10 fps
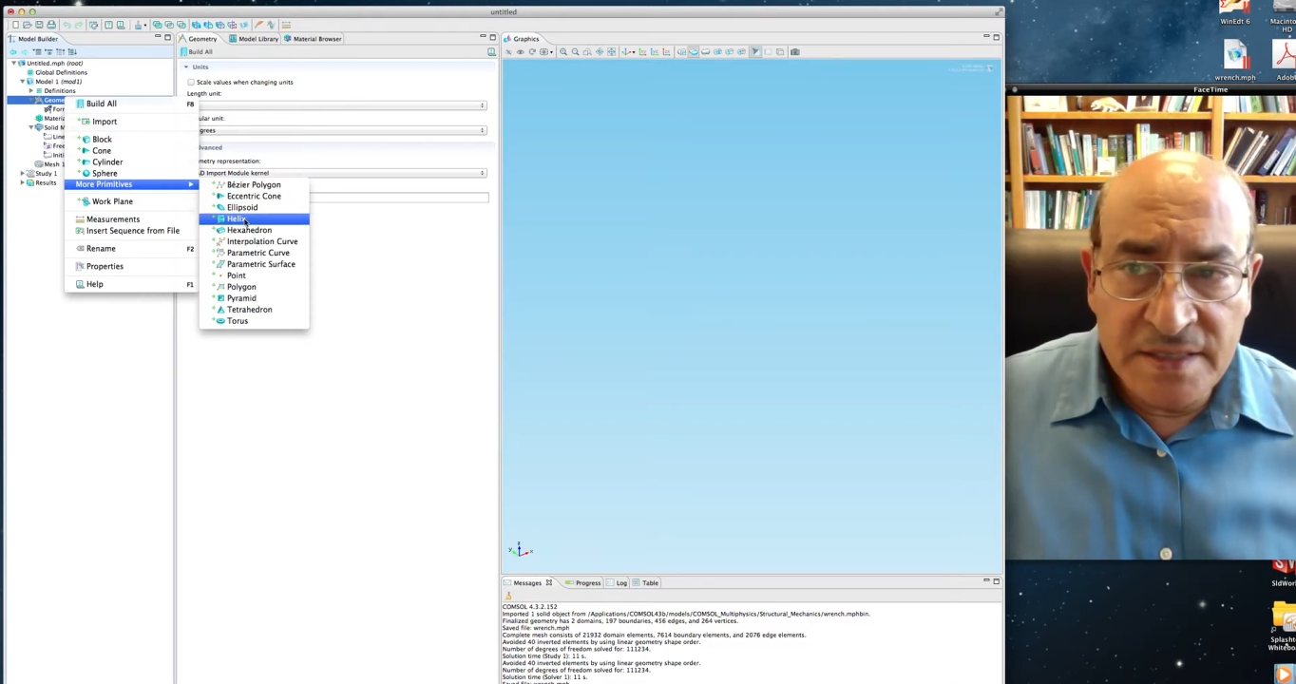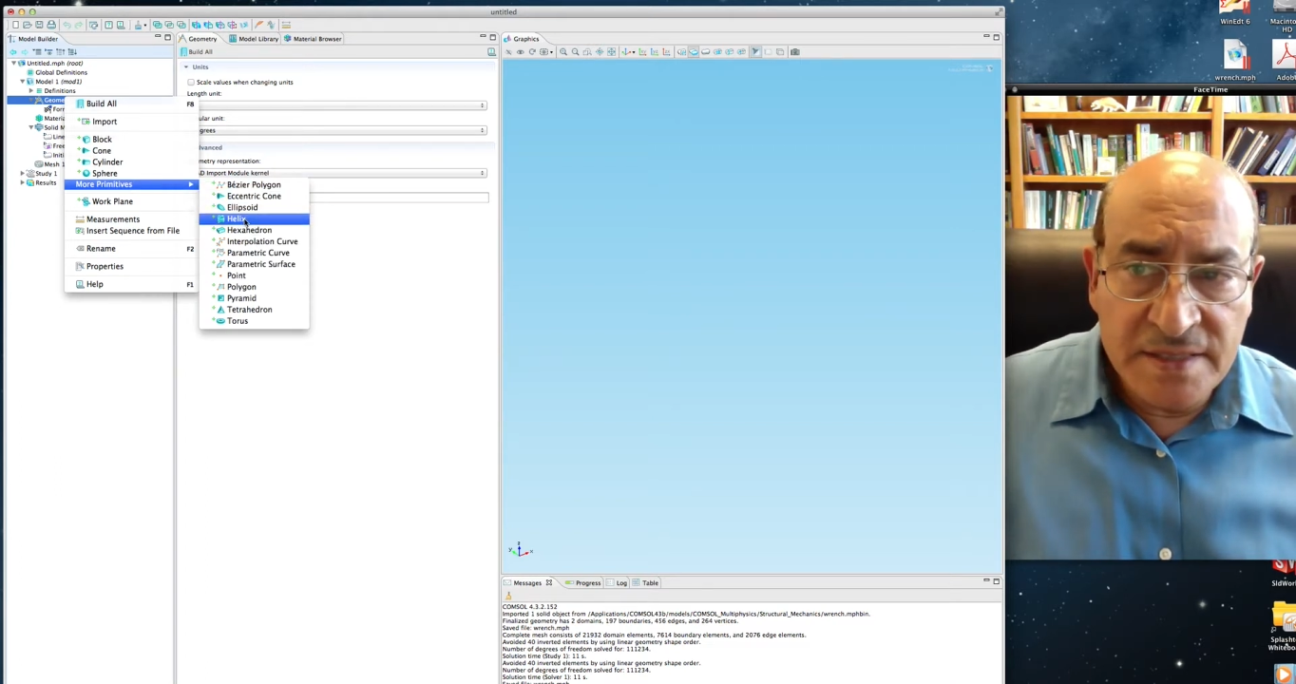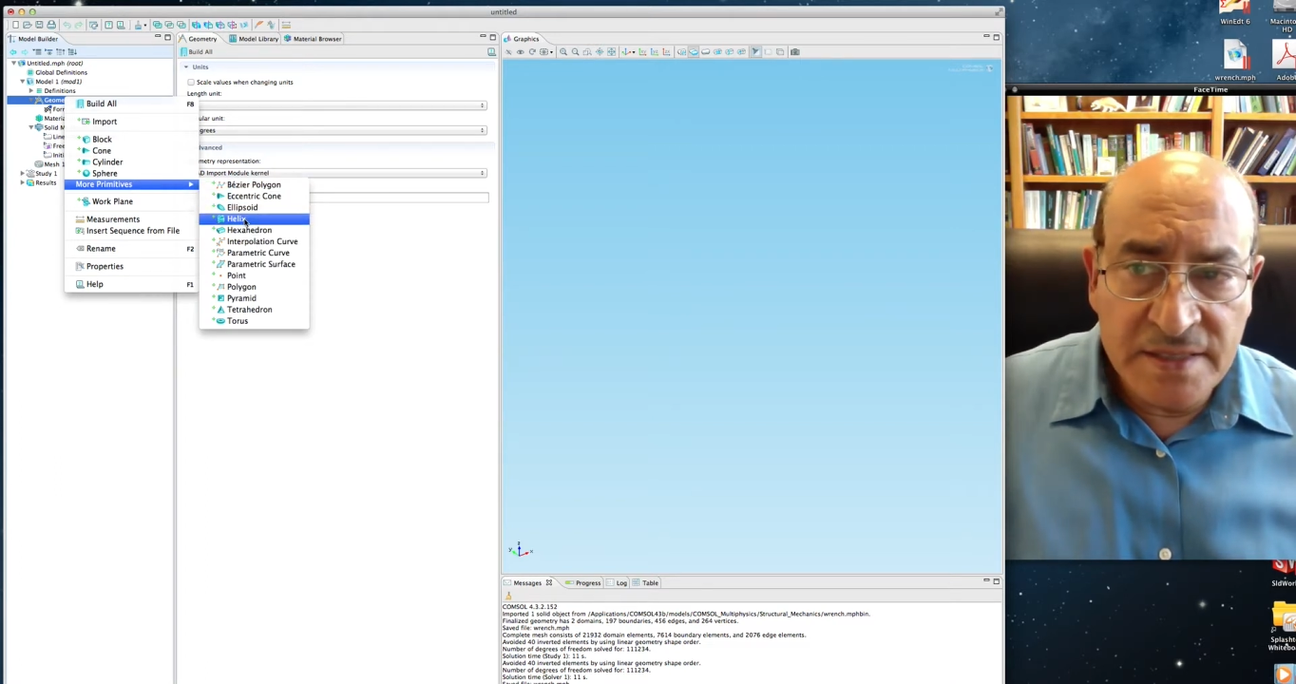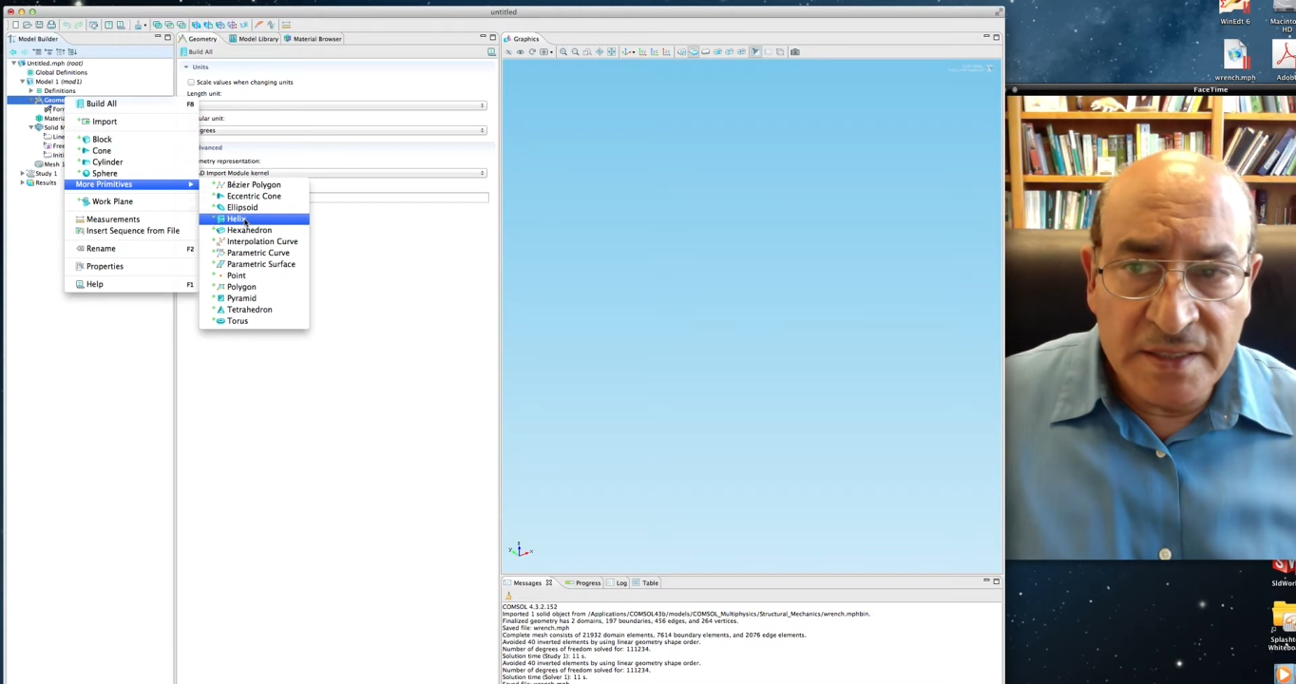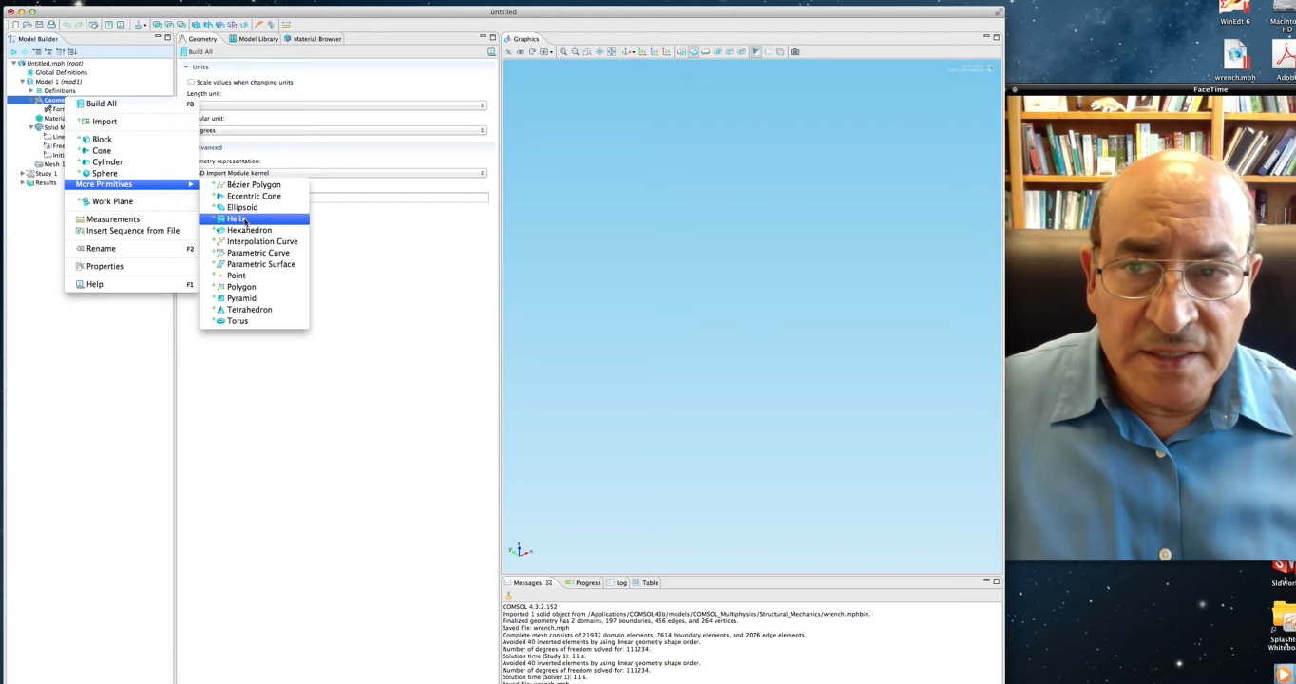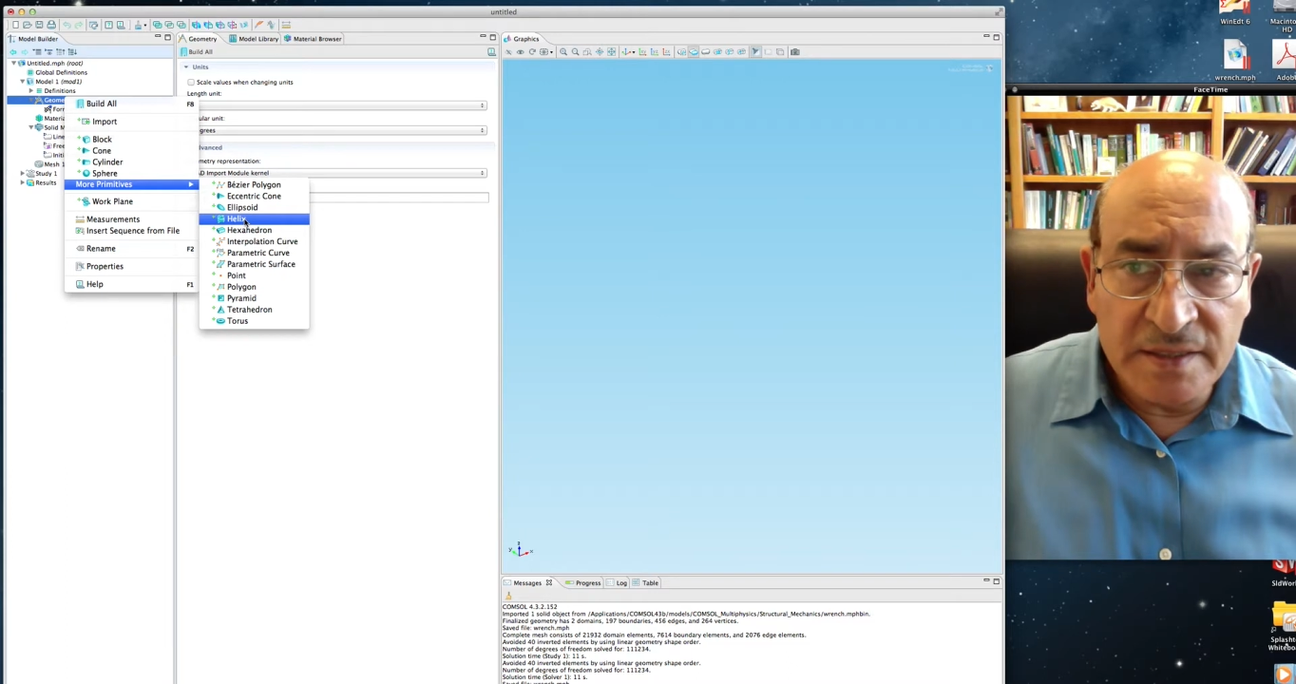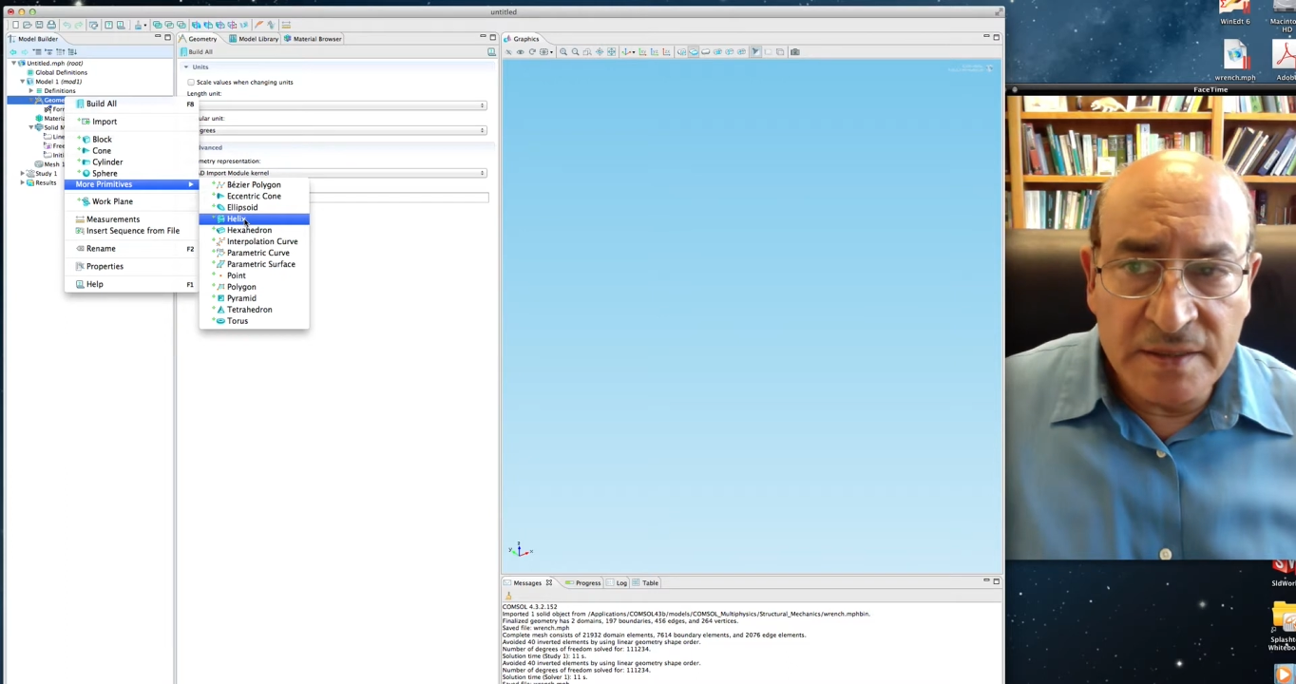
and